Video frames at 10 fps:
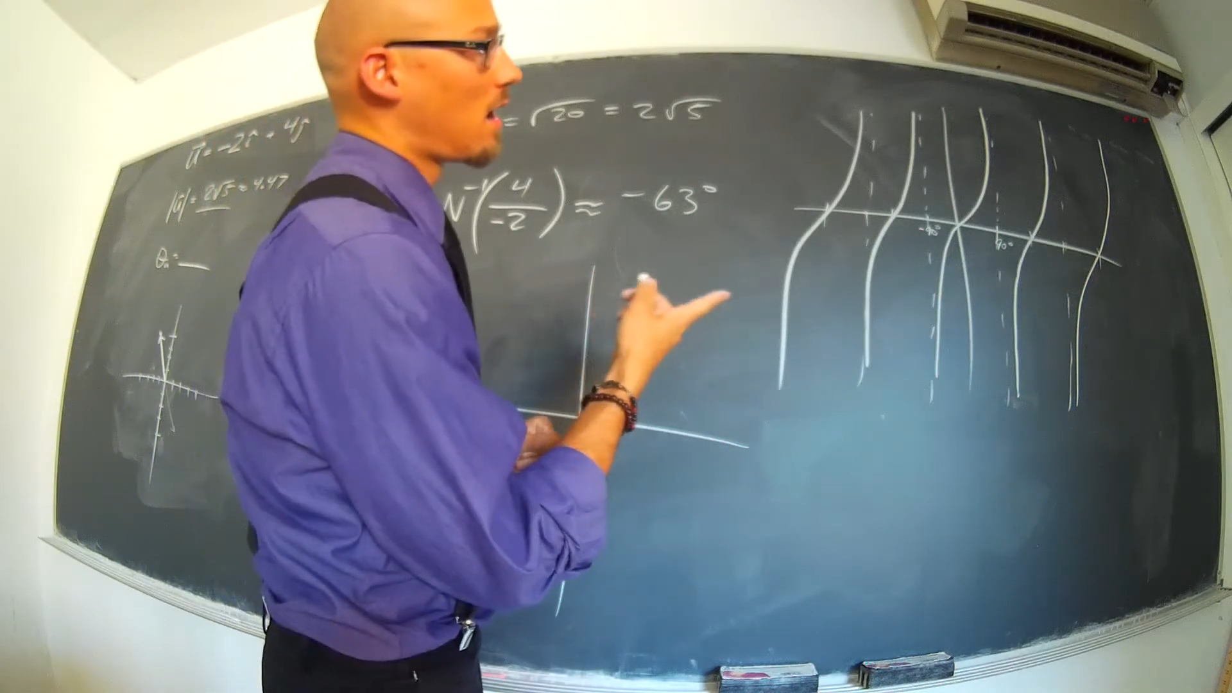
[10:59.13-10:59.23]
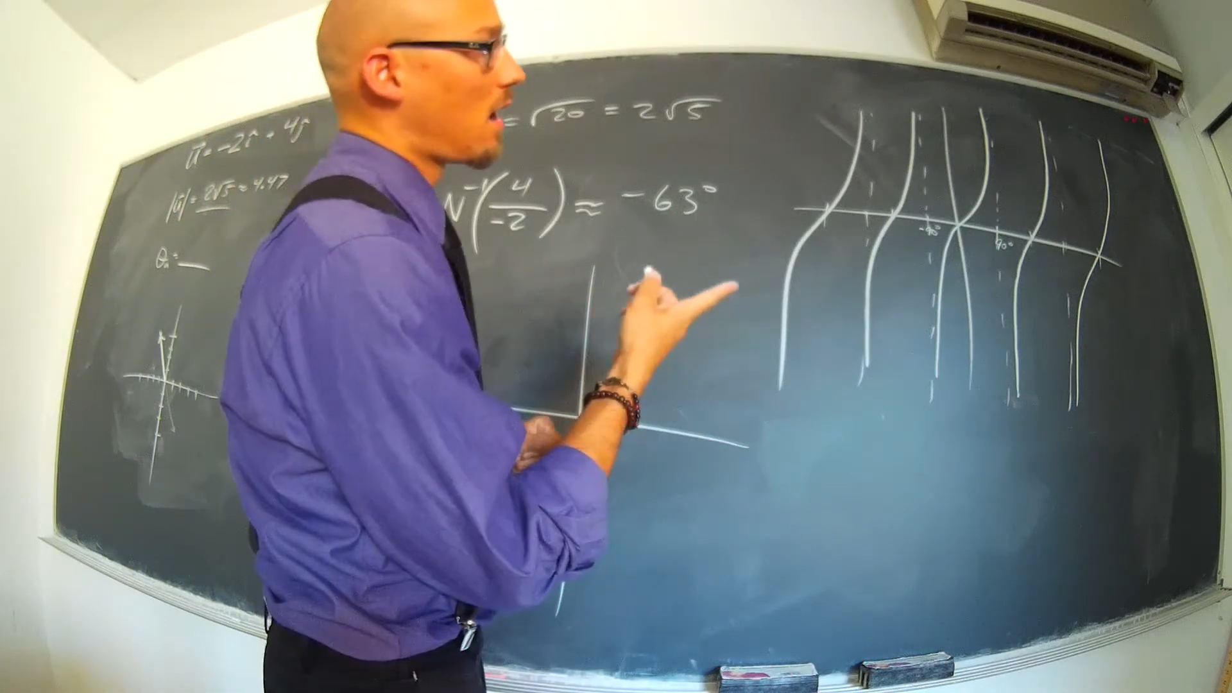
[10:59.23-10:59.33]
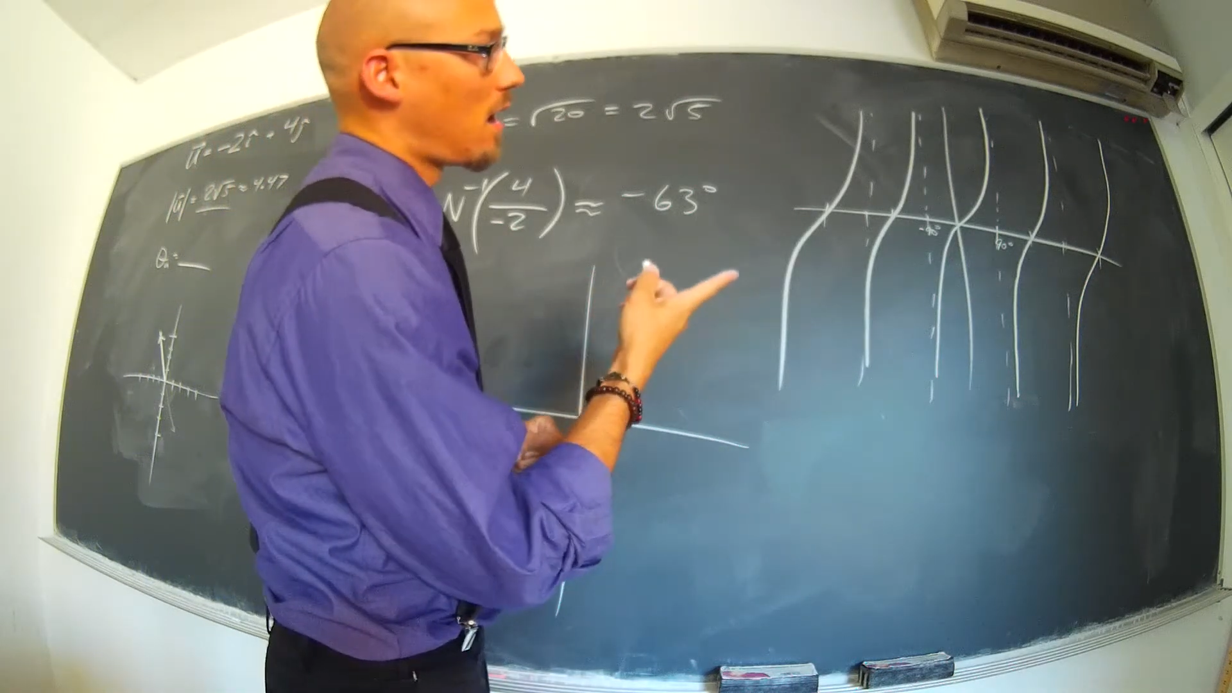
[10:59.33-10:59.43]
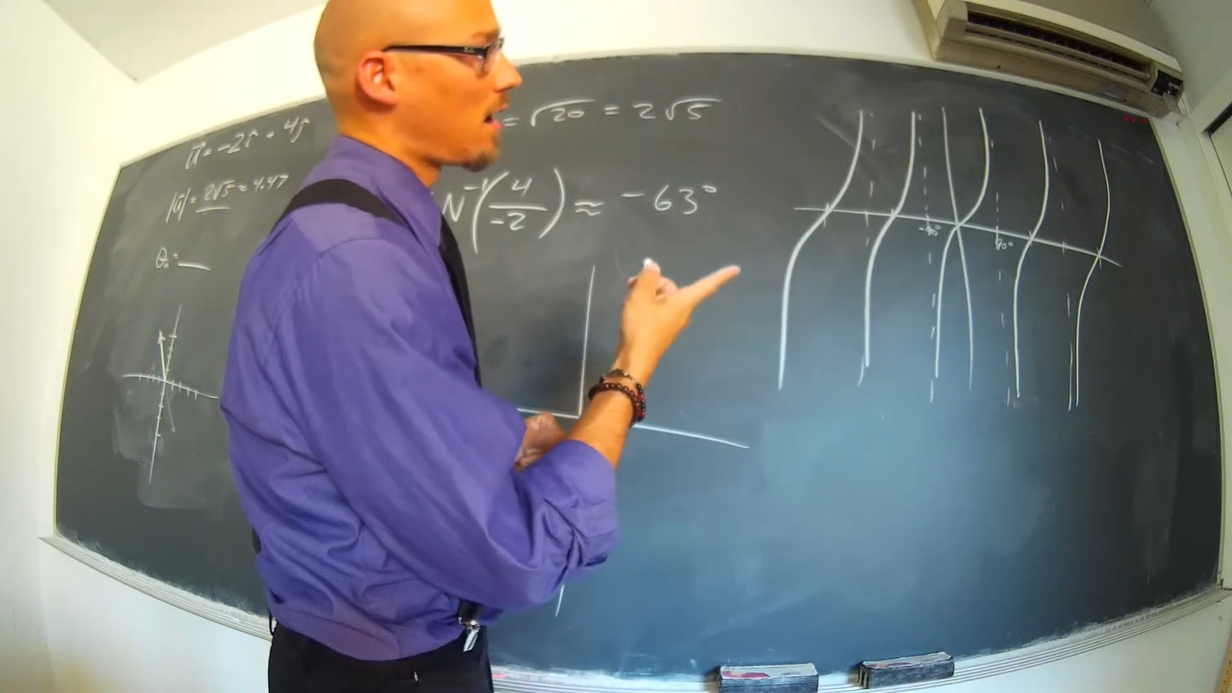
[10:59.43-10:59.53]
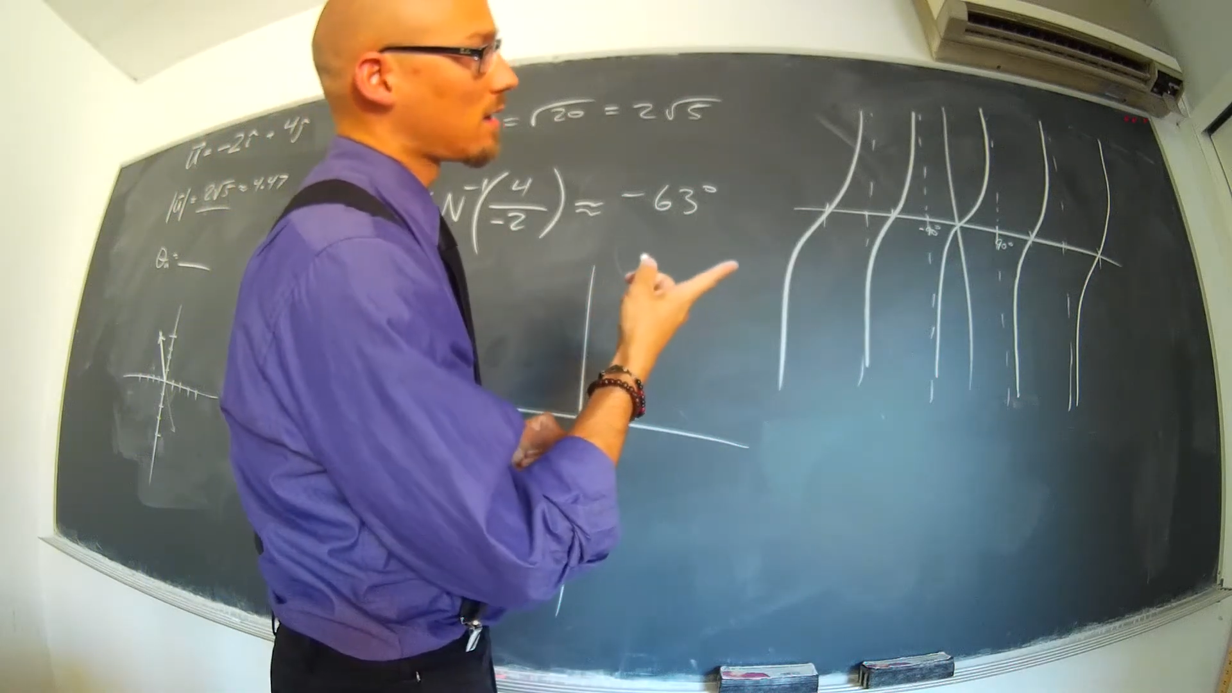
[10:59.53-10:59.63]

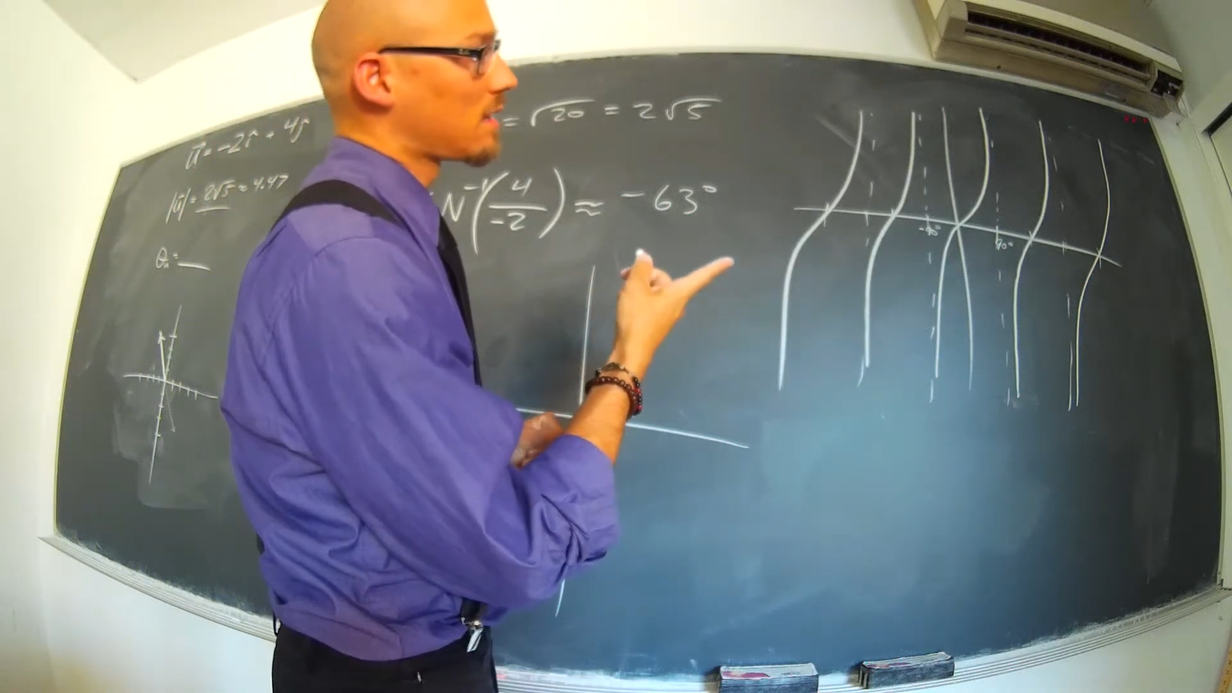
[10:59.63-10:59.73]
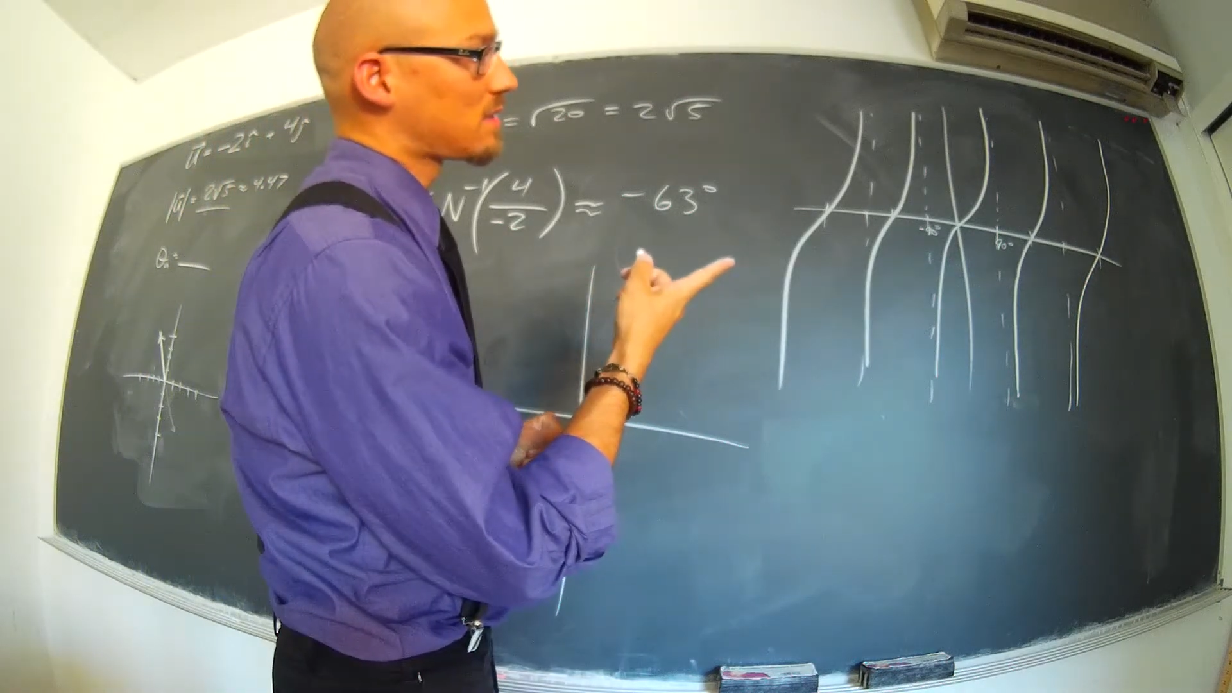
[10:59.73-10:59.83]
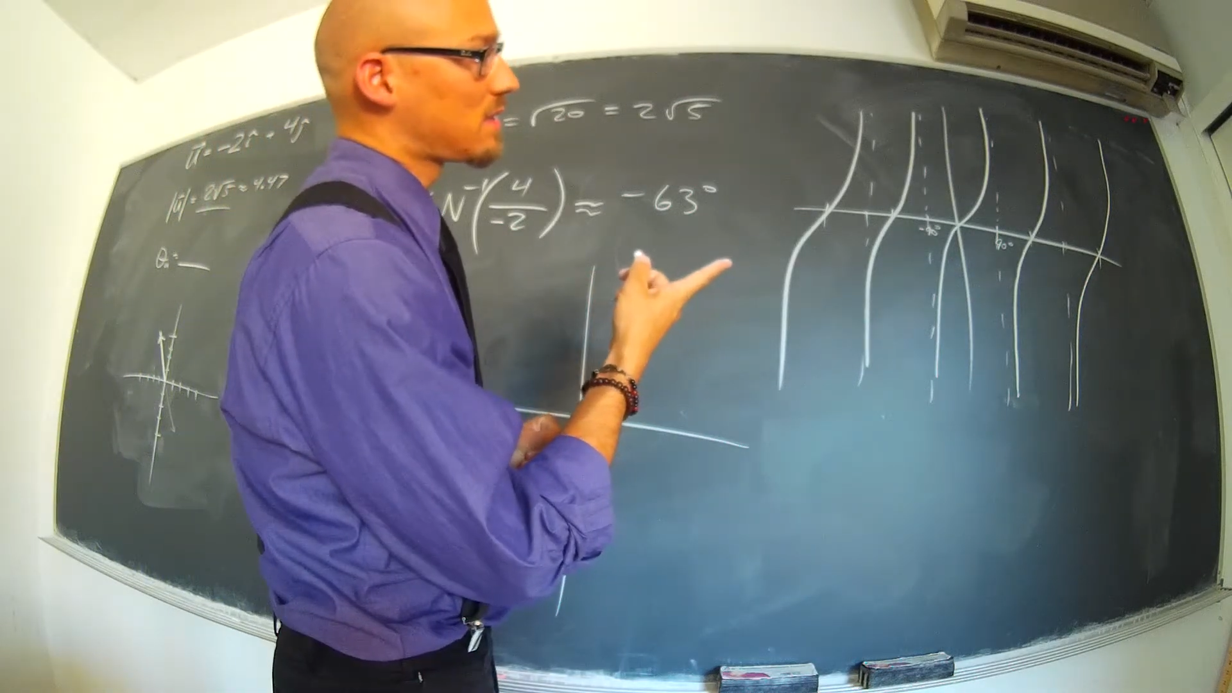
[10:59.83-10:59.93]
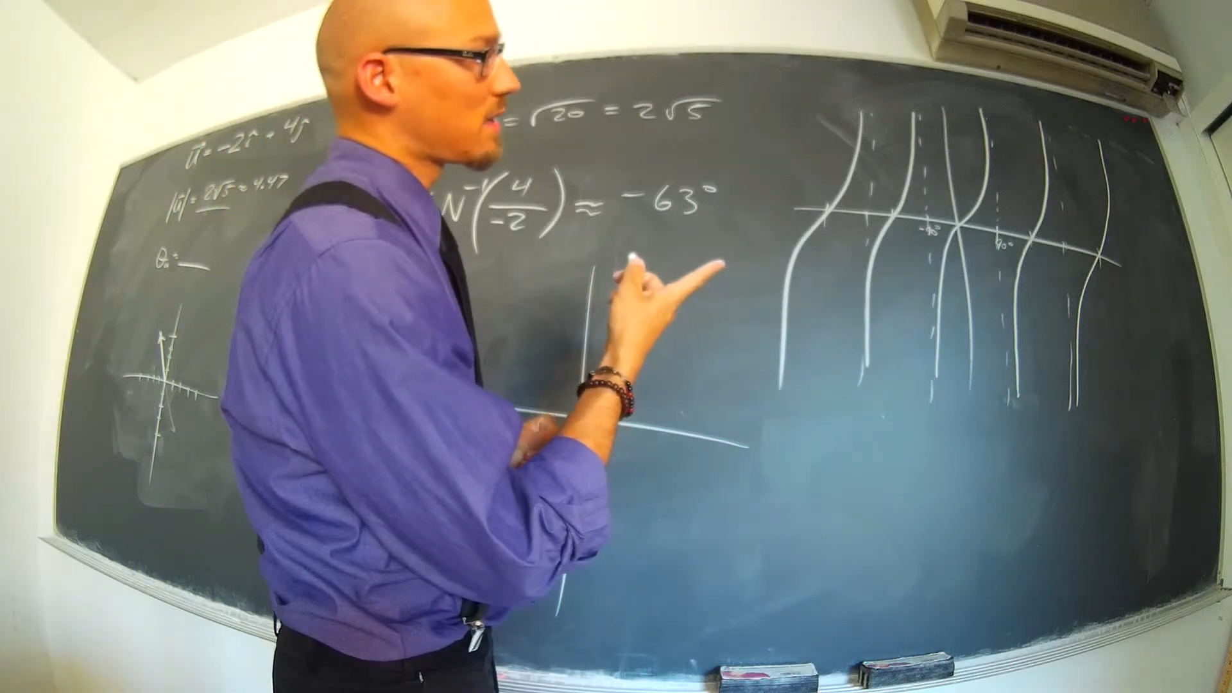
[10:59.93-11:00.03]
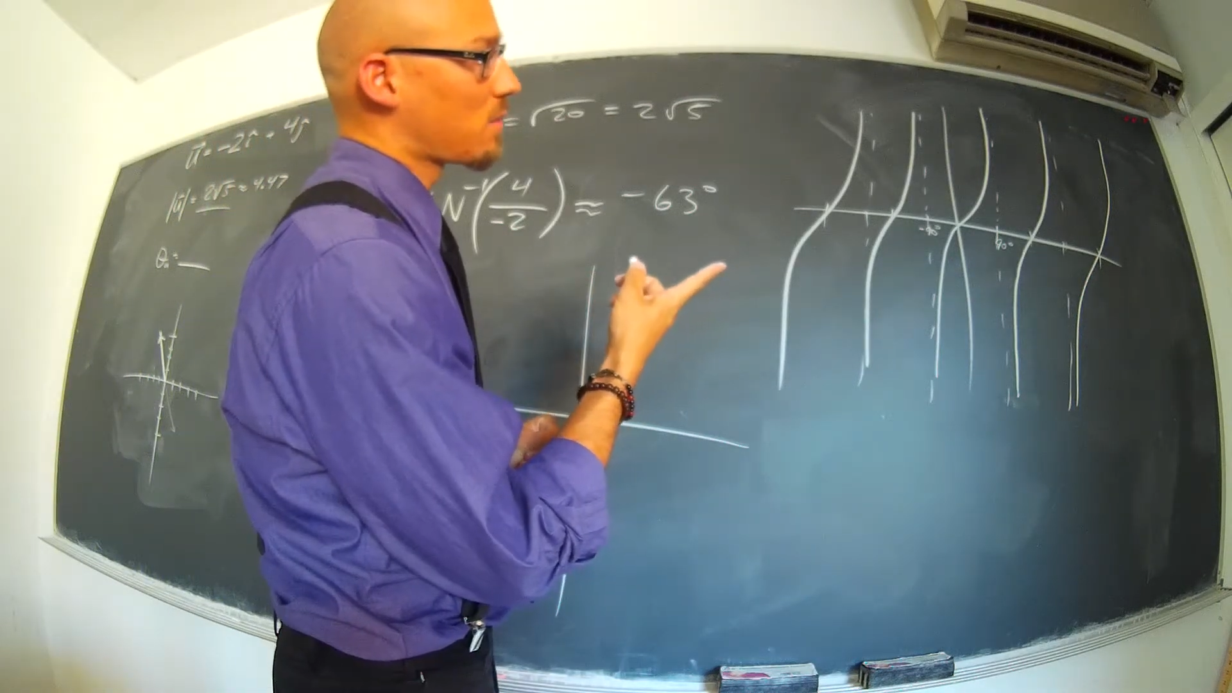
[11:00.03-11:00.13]
uh, let's see,